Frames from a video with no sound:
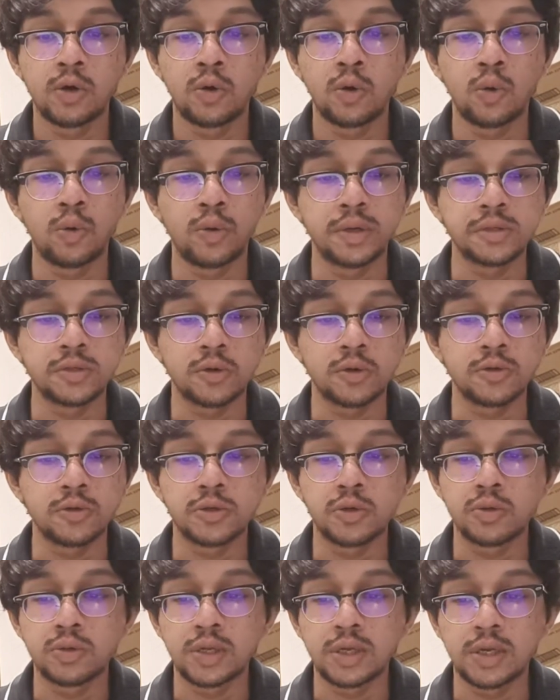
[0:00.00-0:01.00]
who is
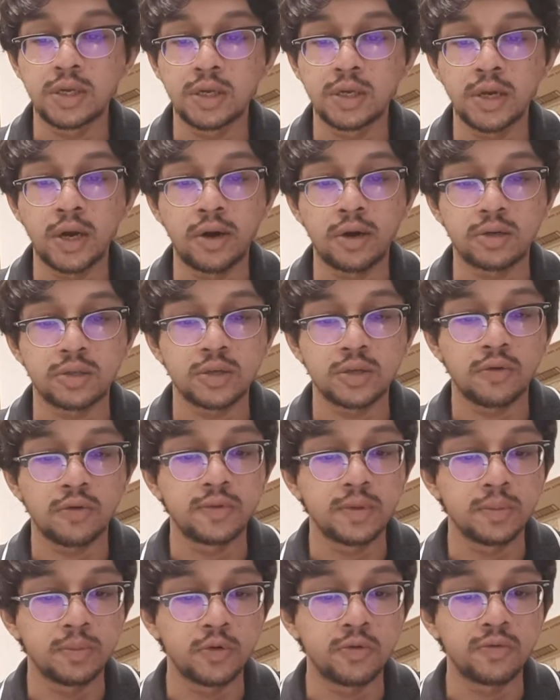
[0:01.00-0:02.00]
also the director of
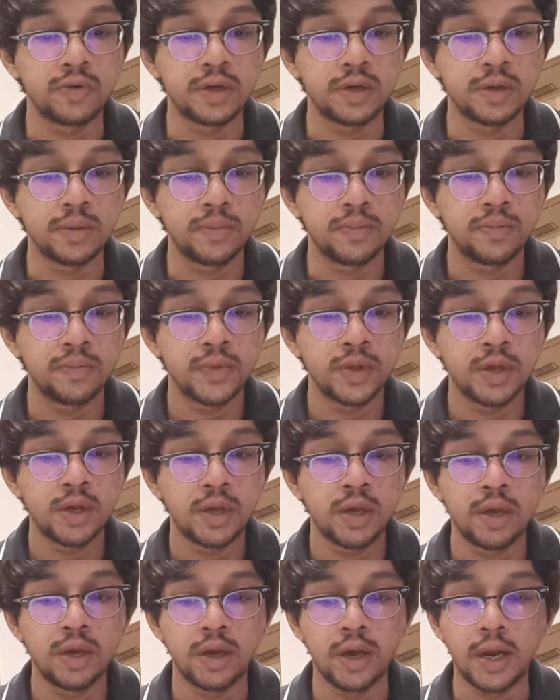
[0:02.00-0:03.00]
the movie,
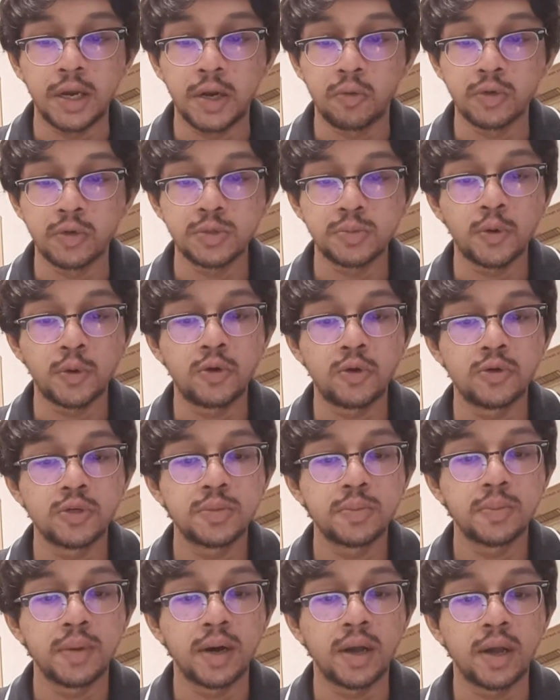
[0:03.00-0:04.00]
and it was
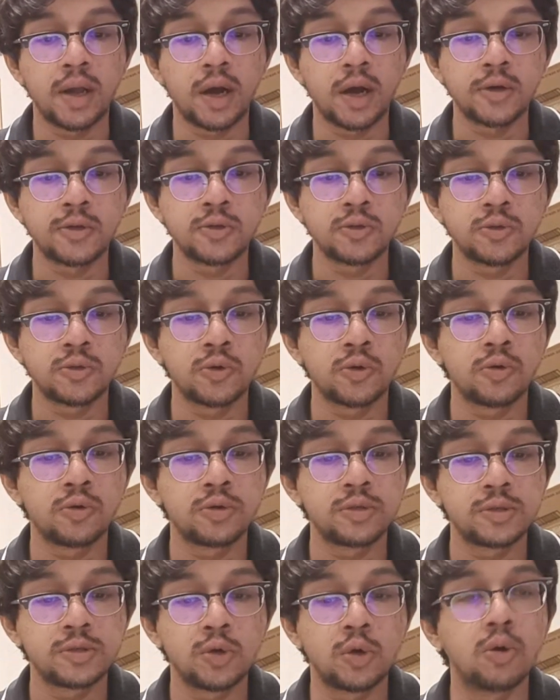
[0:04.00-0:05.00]
produced by
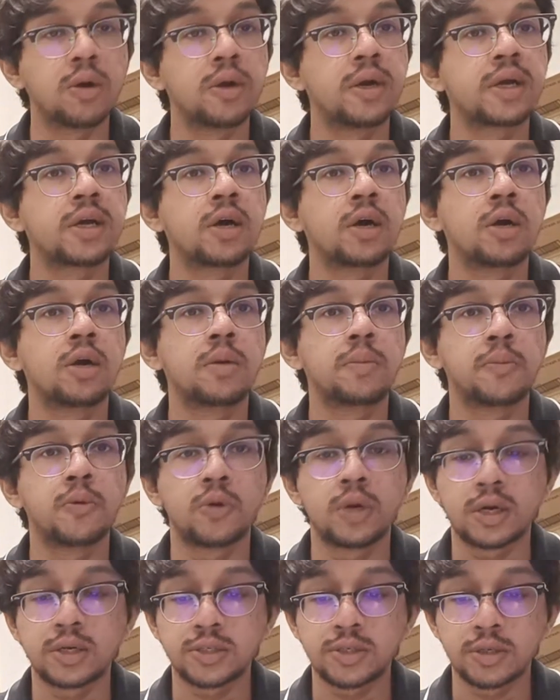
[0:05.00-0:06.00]
Ashutosh Gorekar
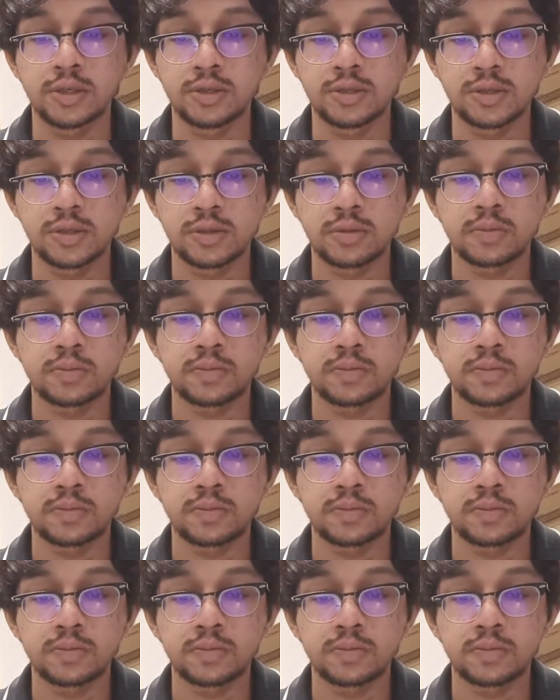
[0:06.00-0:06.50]
Productions.